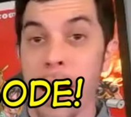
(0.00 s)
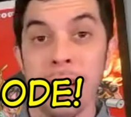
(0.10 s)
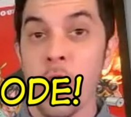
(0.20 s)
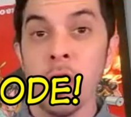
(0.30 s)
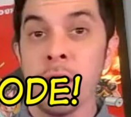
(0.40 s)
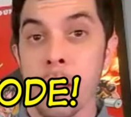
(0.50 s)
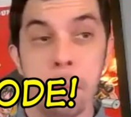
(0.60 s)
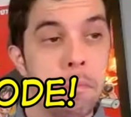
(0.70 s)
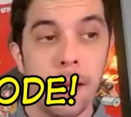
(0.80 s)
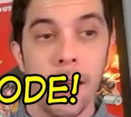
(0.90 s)
I talk to
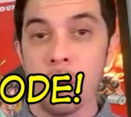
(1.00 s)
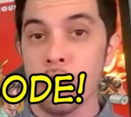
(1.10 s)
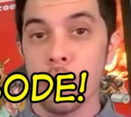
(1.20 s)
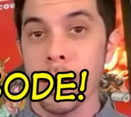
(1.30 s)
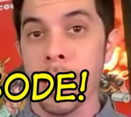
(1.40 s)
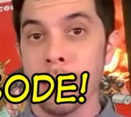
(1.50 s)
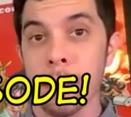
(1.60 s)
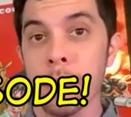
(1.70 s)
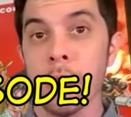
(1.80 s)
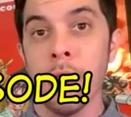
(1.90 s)
them and I just try to get them
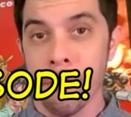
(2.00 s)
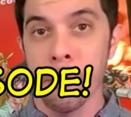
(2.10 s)
to love